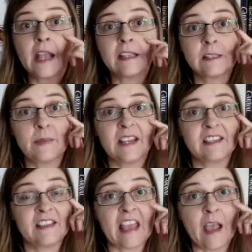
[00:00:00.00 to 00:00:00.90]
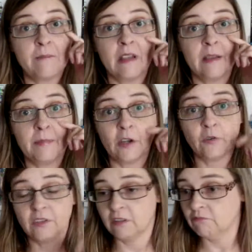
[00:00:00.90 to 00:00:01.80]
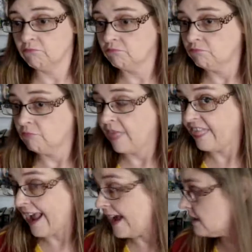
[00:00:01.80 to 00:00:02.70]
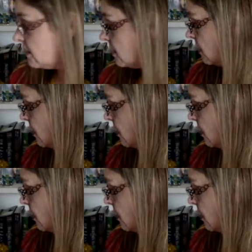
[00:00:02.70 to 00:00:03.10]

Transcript: and speak to them about that.